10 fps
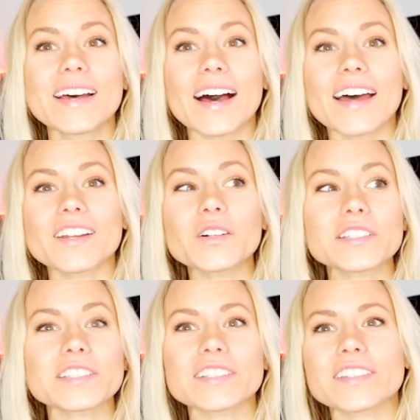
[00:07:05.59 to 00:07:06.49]
And
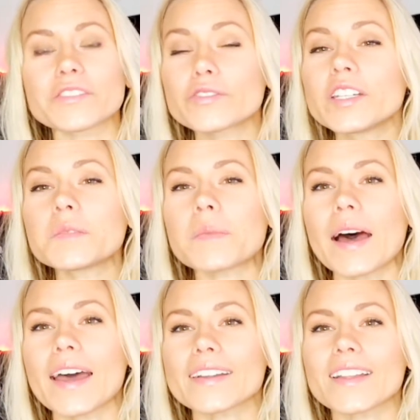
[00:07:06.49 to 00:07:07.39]
also the
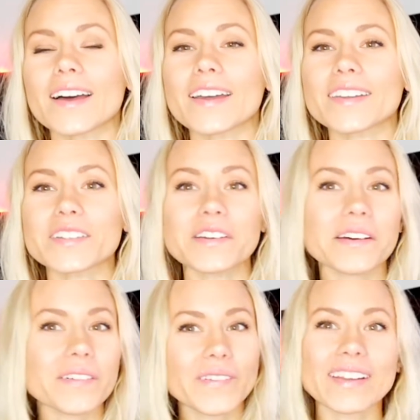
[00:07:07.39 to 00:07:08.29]
feedback, like
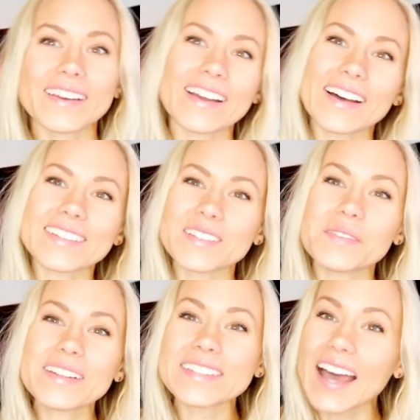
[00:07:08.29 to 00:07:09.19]
when a customer
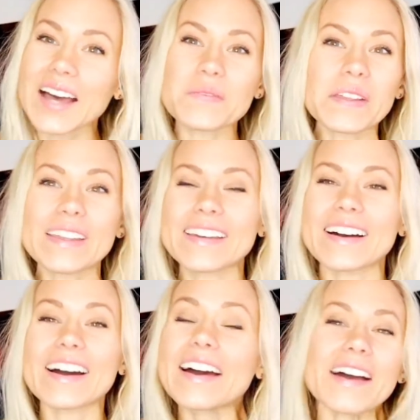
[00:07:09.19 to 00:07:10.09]
is happy,
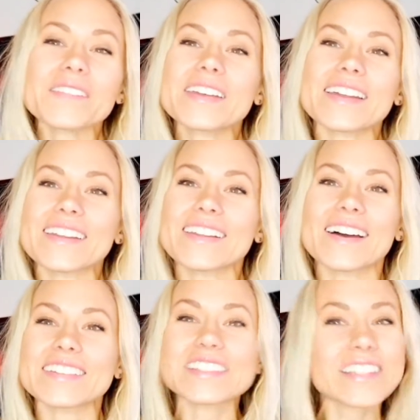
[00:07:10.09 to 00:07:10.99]
I'm getting
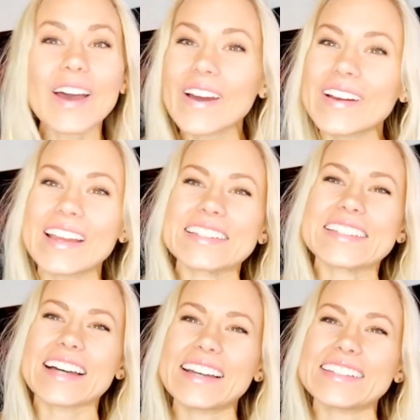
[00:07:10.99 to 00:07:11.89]
like so
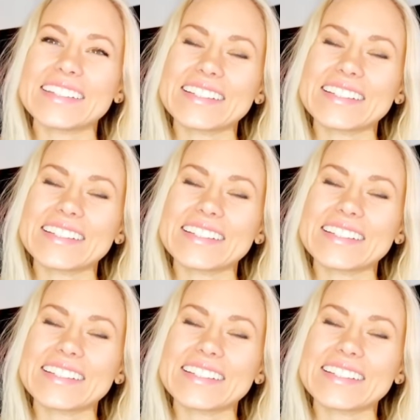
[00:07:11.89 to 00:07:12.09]
excited,